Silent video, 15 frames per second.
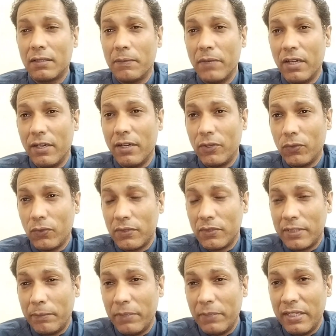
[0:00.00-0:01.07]

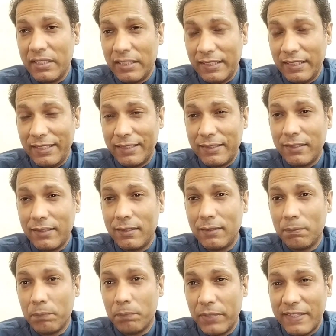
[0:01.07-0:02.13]
commandos have been
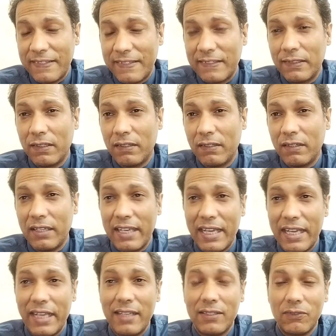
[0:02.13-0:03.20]
taken prisoner
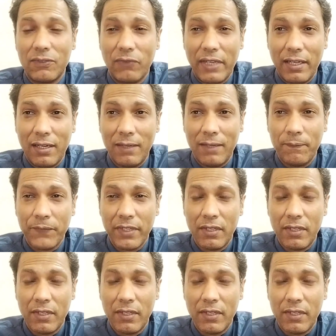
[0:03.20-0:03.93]
as well.